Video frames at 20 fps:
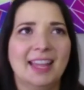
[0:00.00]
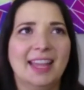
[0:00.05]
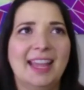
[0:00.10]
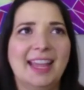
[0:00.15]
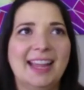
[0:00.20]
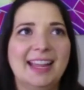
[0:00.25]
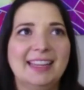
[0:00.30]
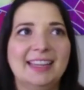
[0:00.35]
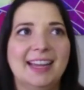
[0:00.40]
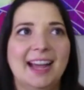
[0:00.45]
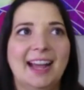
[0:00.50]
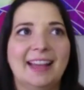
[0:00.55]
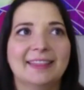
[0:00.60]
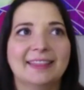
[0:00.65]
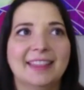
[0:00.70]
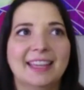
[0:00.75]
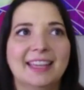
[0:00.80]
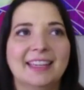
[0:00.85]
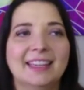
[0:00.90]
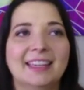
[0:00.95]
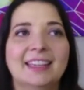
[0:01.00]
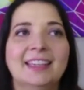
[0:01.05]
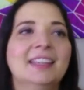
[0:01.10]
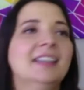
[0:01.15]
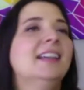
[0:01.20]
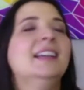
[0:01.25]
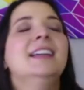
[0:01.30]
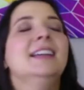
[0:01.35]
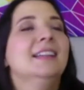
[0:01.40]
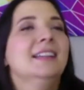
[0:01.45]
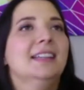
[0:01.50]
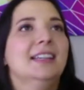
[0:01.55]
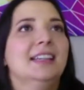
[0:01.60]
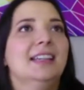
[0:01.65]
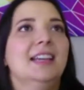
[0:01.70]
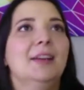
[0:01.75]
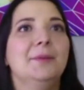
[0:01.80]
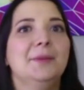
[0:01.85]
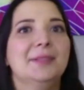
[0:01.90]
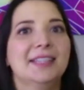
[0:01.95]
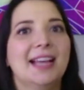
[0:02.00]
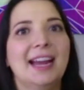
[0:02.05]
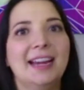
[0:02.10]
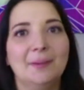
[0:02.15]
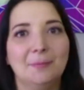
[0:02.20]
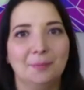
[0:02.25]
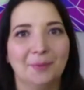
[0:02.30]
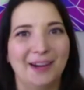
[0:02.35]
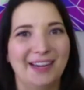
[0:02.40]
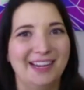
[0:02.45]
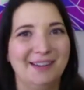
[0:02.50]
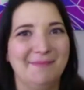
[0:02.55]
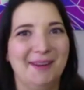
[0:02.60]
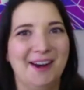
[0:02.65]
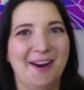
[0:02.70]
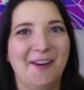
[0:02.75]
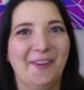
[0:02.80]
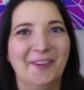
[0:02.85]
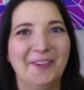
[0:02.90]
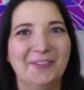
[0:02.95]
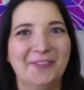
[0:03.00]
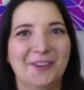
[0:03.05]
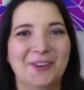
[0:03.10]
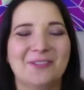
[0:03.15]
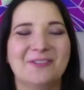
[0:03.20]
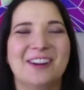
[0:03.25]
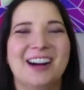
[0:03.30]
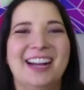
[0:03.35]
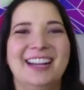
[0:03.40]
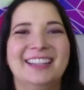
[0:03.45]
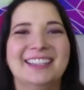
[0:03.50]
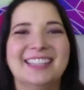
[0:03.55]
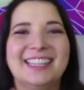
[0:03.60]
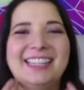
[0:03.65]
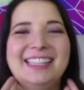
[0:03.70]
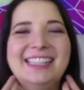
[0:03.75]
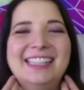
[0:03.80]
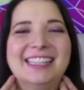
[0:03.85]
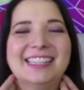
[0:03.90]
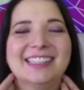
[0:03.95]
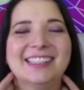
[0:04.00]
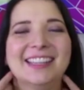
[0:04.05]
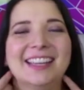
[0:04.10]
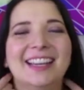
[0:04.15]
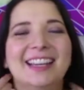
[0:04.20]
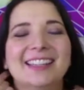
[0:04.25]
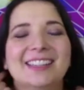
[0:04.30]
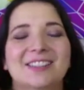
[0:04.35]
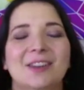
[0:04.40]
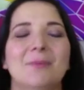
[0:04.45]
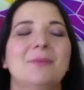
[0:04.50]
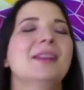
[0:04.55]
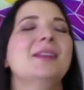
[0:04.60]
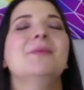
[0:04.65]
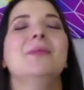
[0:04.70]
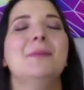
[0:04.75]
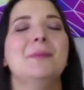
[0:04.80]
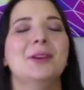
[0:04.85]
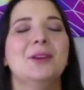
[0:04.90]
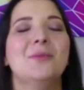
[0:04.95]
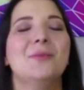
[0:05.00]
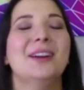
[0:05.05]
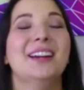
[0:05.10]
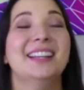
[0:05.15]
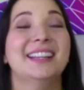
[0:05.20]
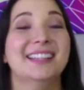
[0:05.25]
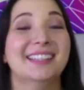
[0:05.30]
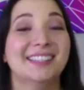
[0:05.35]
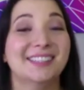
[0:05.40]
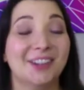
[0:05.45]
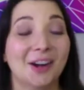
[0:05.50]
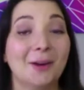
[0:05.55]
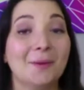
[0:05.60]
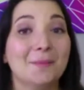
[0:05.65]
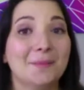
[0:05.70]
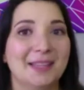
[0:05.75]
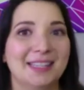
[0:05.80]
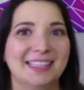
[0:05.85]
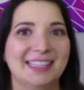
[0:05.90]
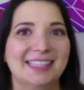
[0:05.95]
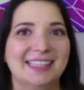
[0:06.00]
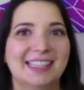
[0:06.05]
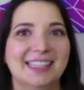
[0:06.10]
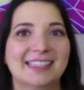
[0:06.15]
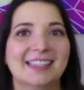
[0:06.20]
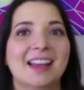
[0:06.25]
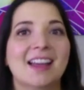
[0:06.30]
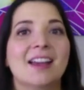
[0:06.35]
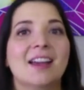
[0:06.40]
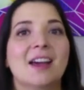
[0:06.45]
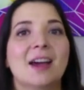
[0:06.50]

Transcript: And I think it was kind of breaking my heart for a while to see so many women who wanted to start businesses